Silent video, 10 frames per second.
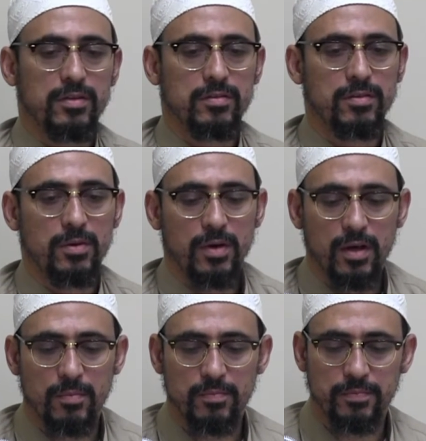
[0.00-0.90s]
So,
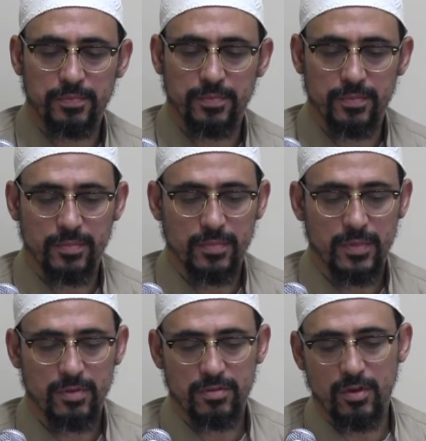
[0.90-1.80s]

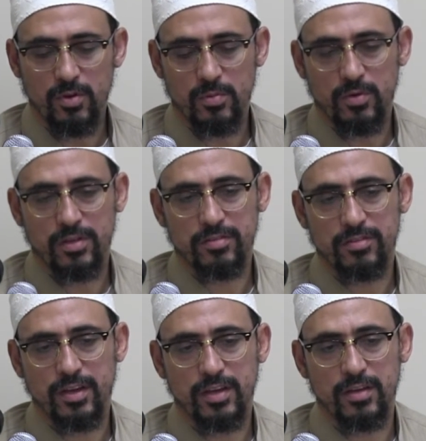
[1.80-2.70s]
Sawm was the
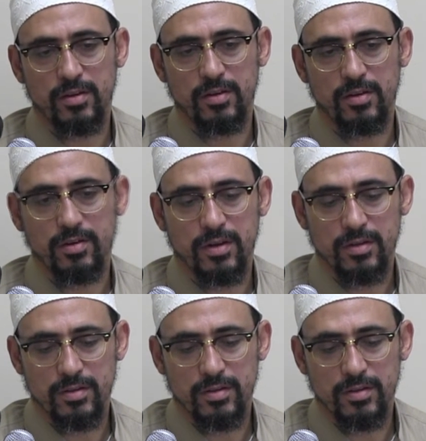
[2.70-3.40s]
second year of Hijrah.